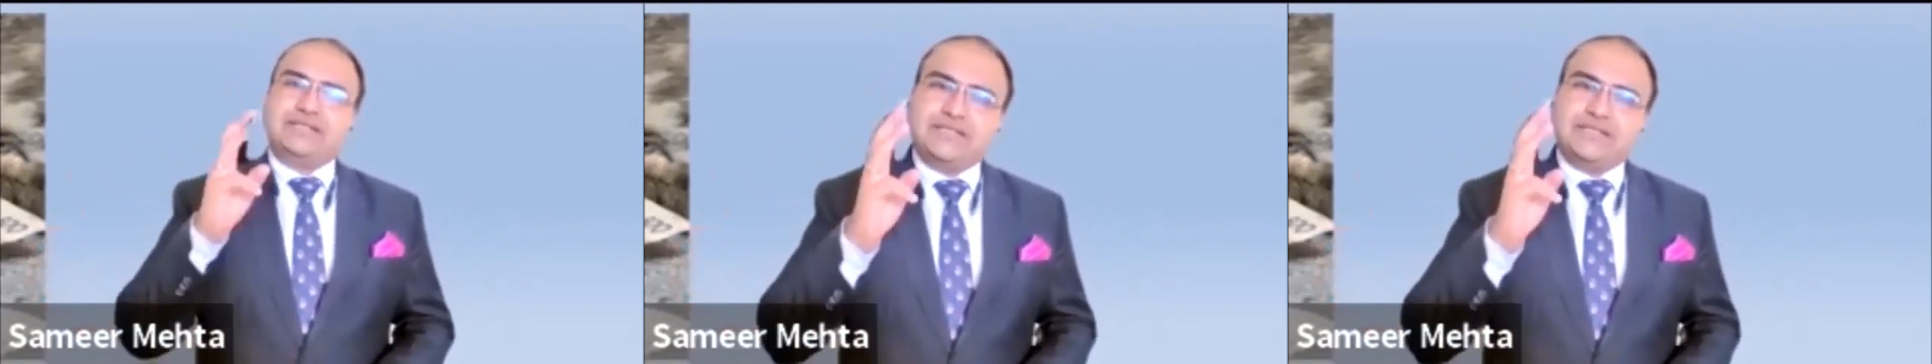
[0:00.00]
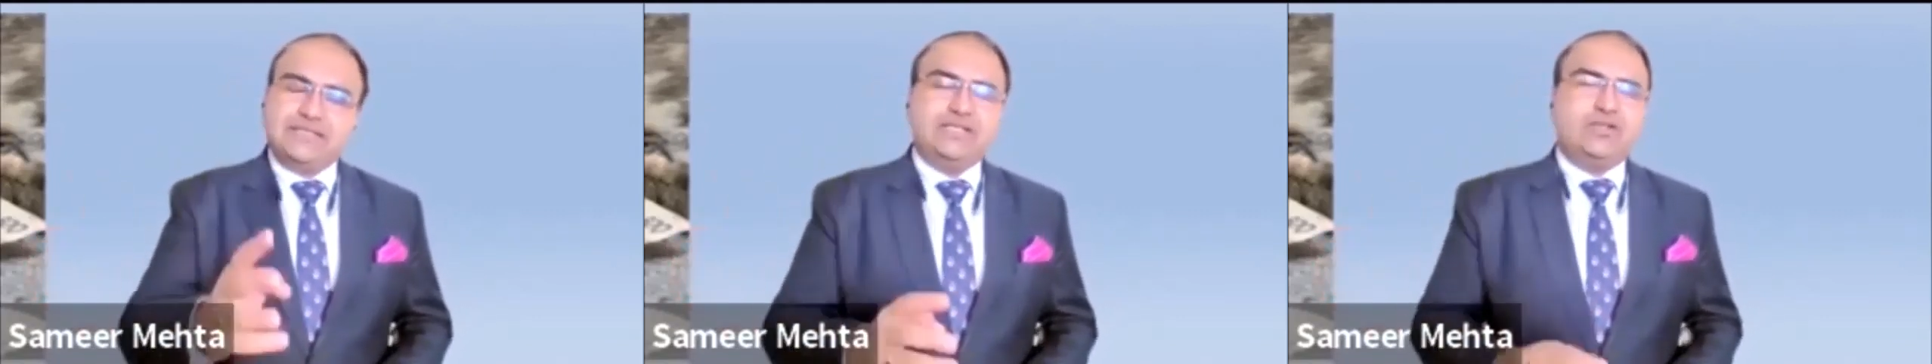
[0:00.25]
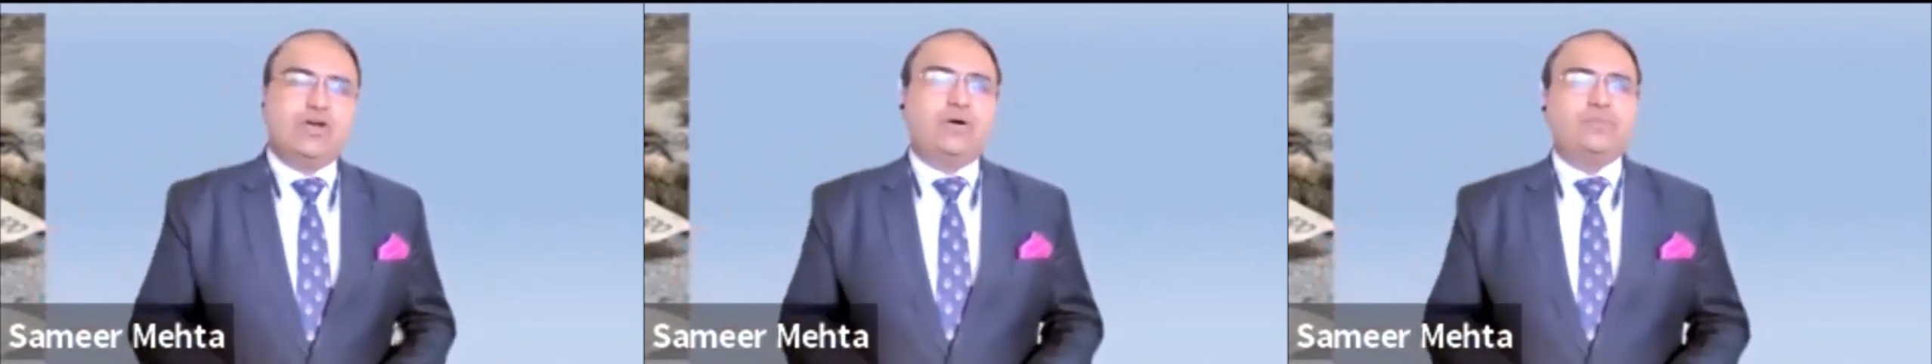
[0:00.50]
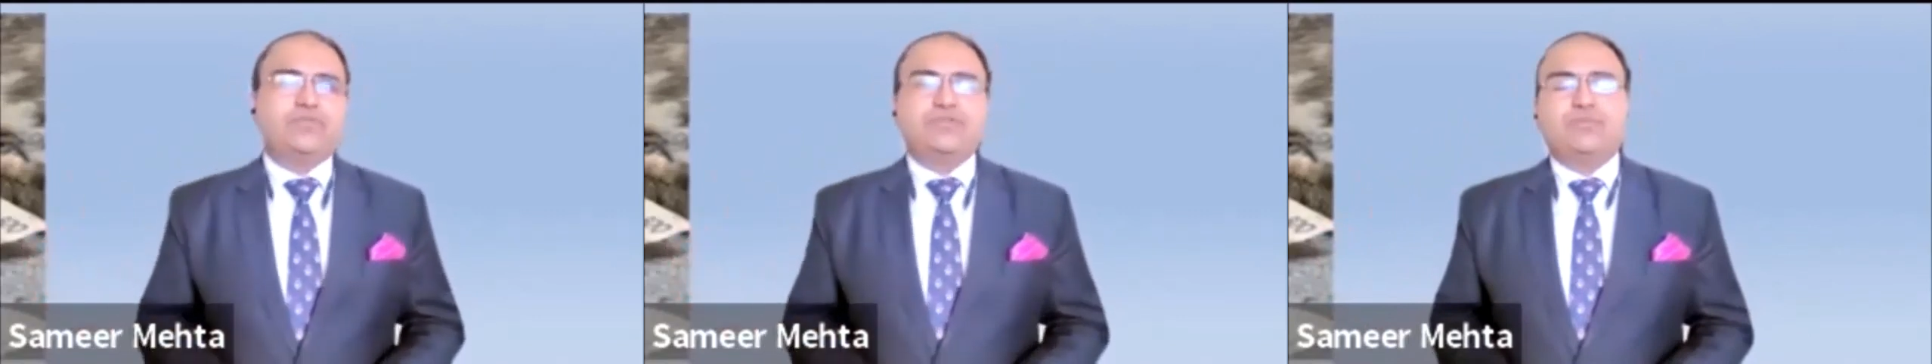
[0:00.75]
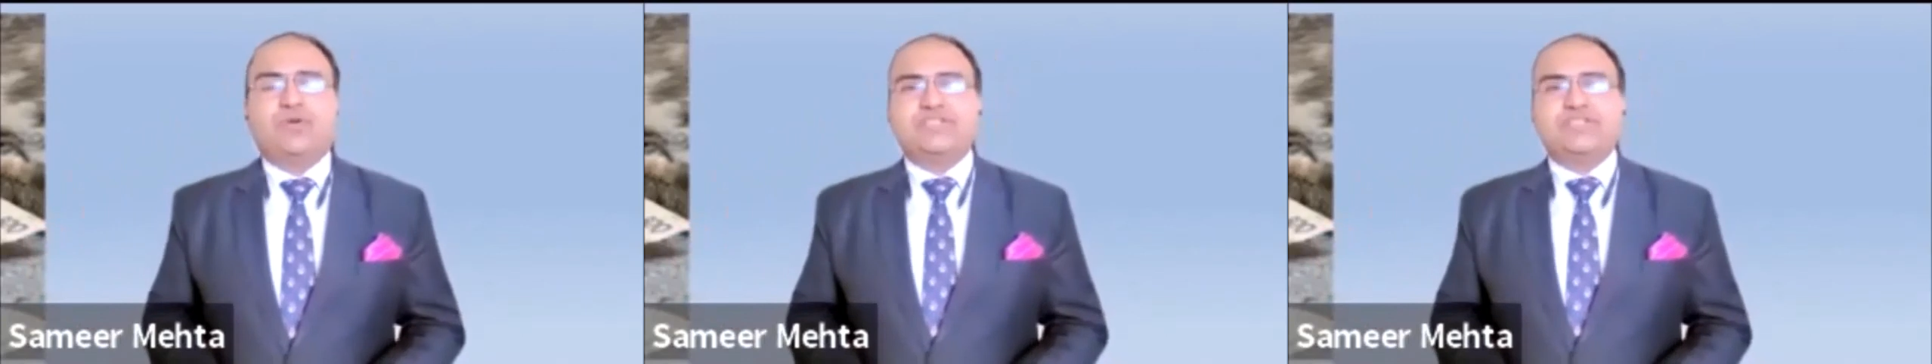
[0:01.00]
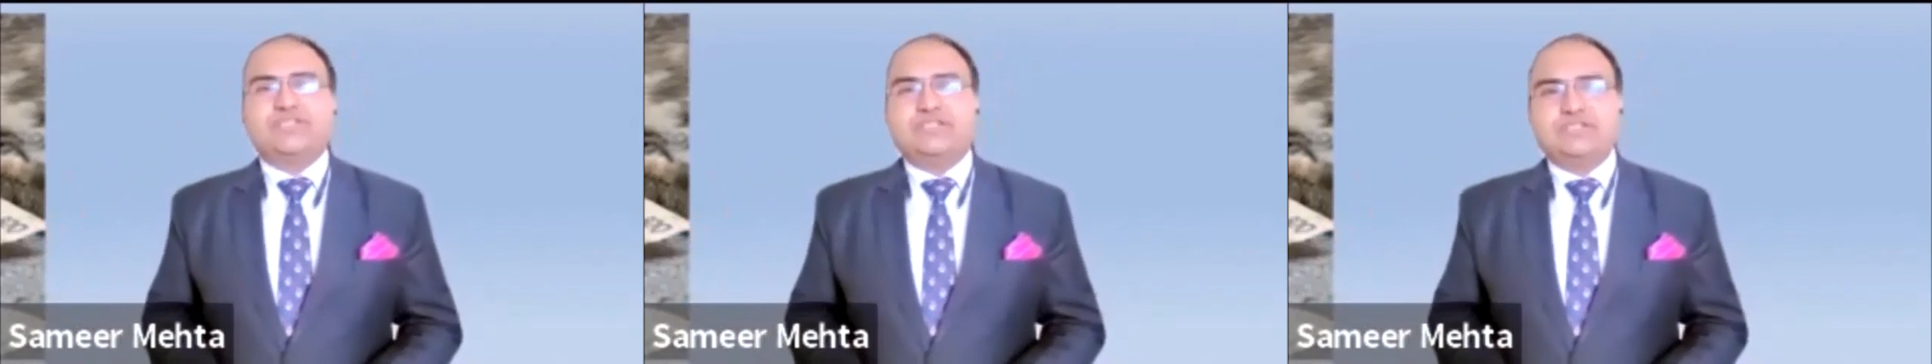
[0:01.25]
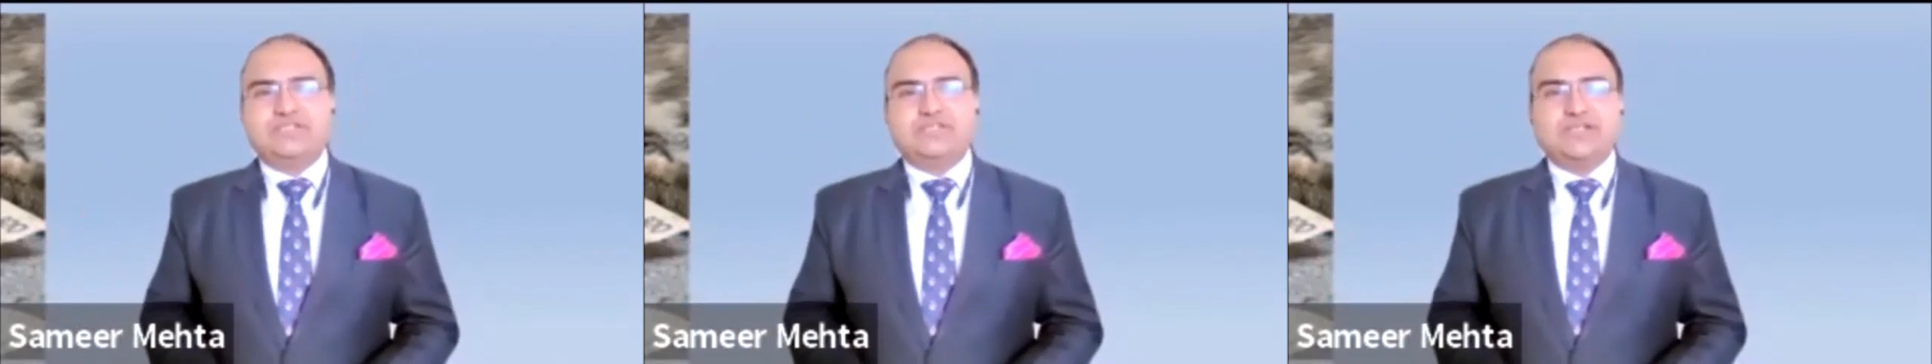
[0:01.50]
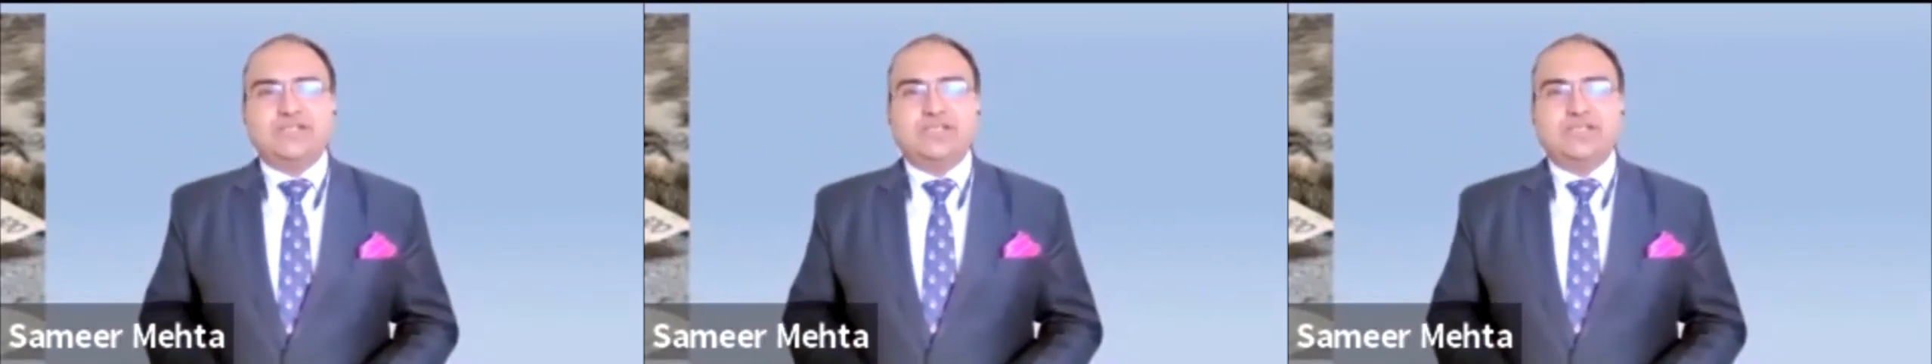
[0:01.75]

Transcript: third option, boys and girls,